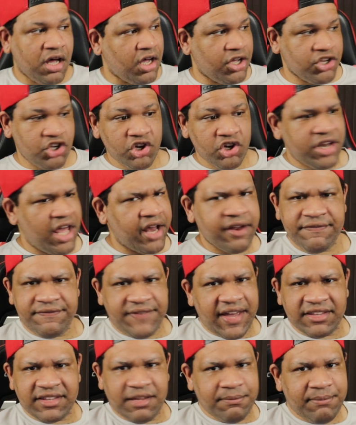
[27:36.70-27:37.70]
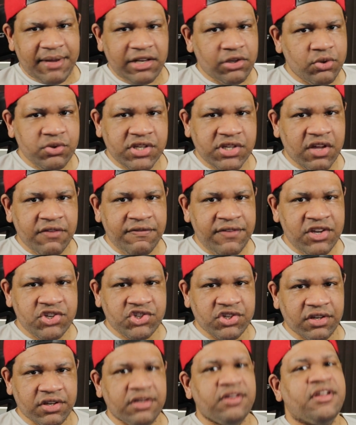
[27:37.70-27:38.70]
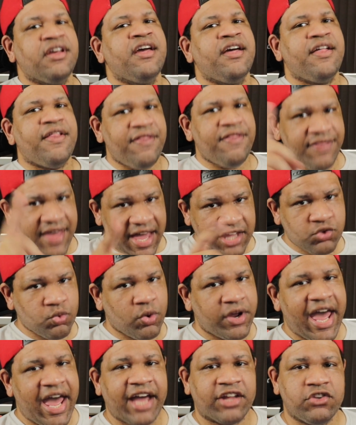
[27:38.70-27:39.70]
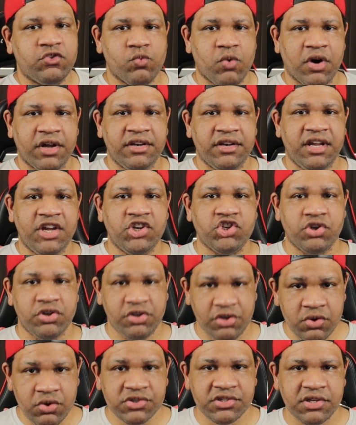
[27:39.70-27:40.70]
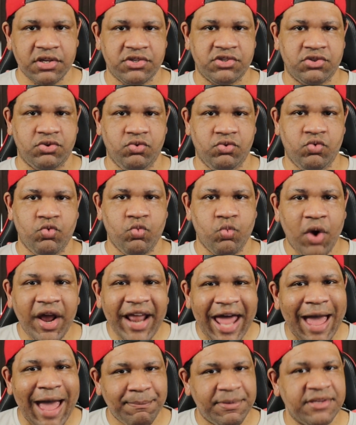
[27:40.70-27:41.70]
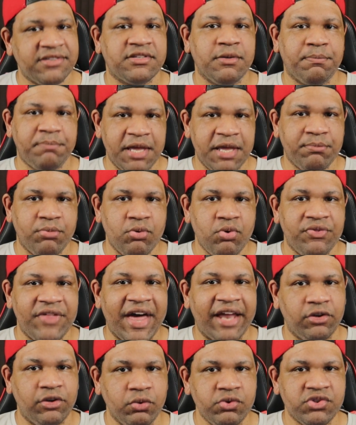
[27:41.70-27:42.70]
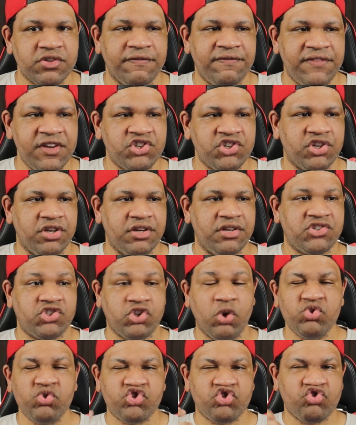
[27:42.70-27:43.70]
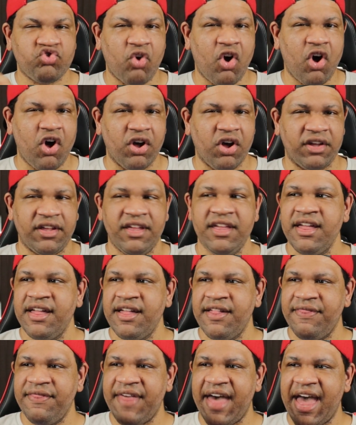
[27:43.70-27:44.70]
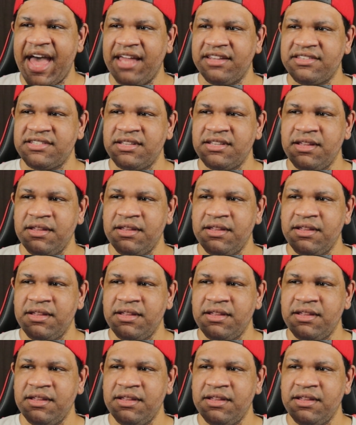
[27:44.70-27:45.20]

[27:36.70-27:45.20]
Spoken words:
you're not affected by losing a vision. That's what Act 1 introduced us to. What happens to people that lose a vision so strong that